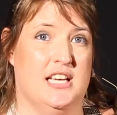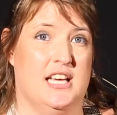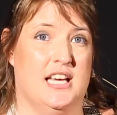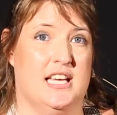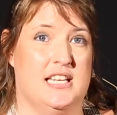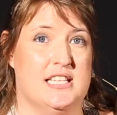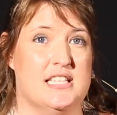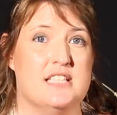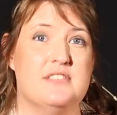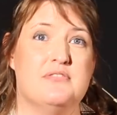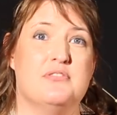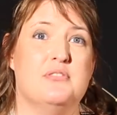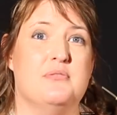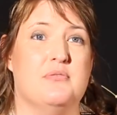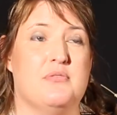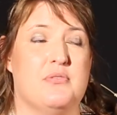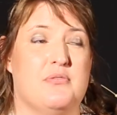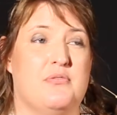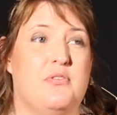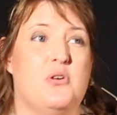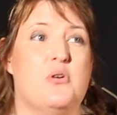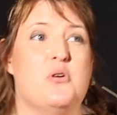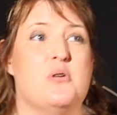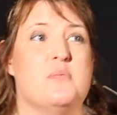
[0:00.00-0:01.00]
in different
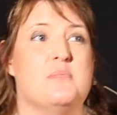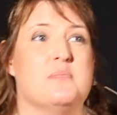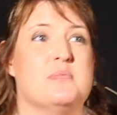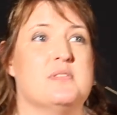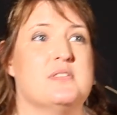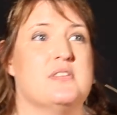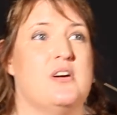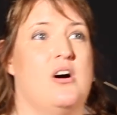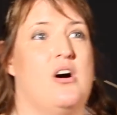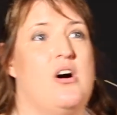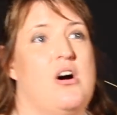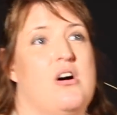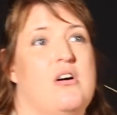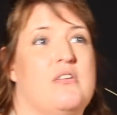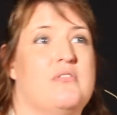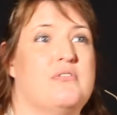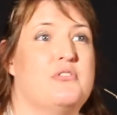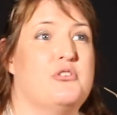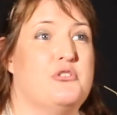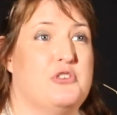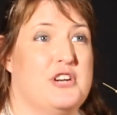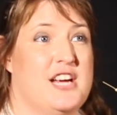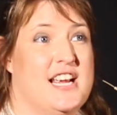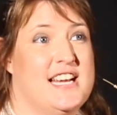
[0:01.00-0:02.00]
forms
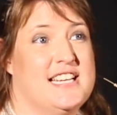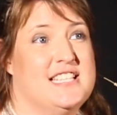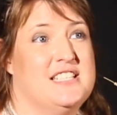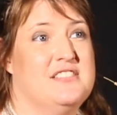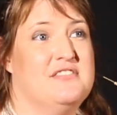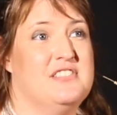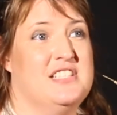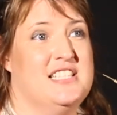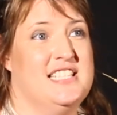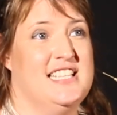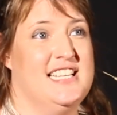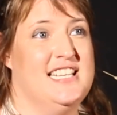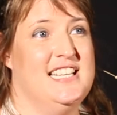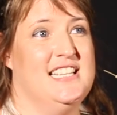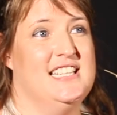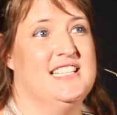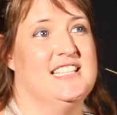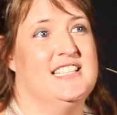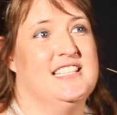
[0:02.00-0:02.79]
of creativity